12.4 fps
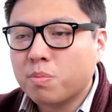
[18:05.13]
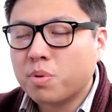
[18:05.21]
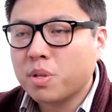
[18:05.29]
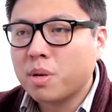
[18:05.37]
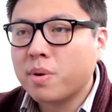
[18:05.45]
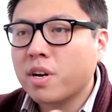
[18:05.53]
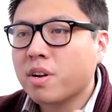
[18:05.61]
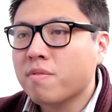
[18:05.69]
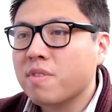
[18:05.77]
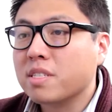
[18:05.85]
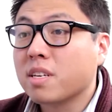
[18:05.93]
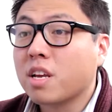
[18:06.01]
preliminary
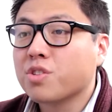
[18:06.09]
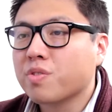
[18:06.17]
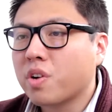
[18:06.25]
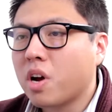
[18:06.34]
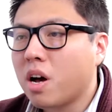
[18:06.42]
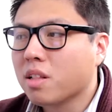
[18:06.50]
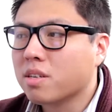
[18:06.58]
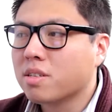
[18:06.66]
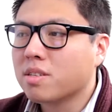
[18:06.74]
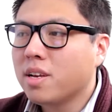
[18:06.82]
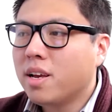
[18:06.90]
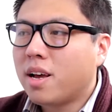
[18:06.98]
investigation of
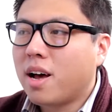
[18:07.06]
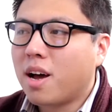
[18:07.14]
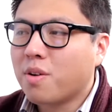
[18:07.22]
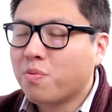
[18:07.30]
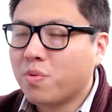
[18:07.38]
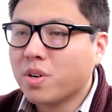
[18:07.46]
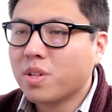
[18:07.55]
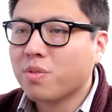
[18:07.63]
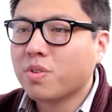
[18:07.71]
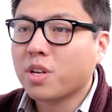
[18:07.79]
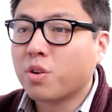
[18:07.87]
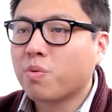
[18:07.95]
colors.
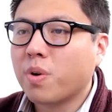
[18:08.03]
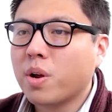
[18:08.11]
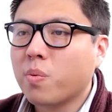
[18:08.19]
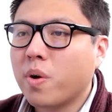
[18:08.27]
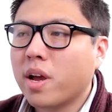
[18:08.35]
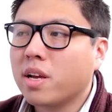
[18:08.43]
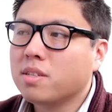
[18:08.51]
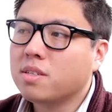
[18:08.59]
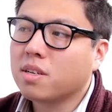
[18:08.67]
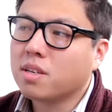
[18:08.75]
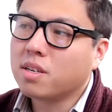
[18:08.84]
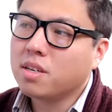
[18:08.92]
Really great way
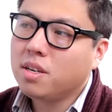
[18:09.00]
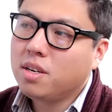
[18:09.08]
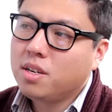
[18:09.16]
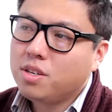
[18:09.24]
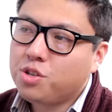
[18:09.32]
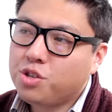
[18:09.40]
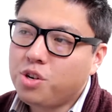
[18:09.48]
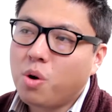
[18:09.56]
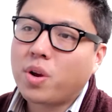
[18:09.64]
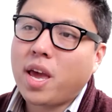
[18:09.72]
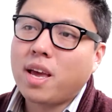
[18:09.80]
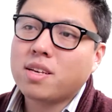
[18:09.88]
to
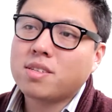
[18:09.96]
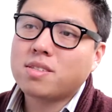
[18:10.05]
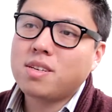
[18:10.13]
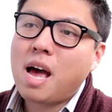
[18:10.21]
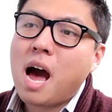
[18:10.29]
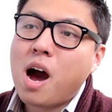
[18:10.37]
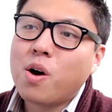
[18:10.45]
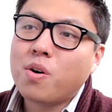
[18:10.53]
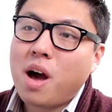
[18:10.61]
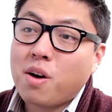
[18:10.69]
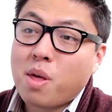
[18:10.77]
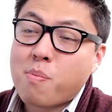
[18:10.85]
showcase
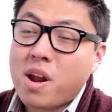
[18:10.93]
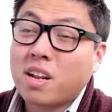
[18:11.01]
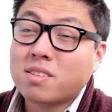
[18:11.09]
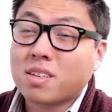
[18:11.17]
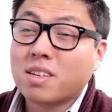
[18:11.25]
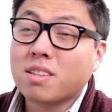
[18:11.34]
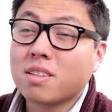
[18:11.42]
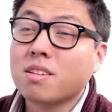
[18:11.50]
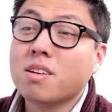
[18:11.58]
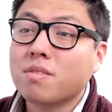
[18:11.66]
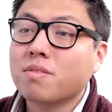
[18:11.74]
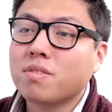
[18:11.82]
how that branding is going to
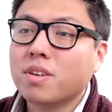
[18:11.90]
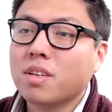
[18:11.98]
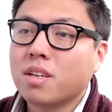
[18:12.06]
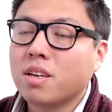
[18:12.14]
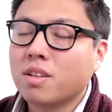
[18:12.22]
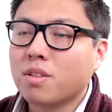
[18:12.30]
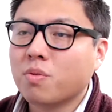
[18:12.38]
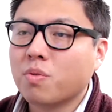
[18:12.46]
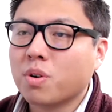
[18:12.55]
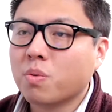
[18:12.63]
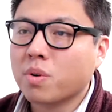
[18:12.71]
live in the real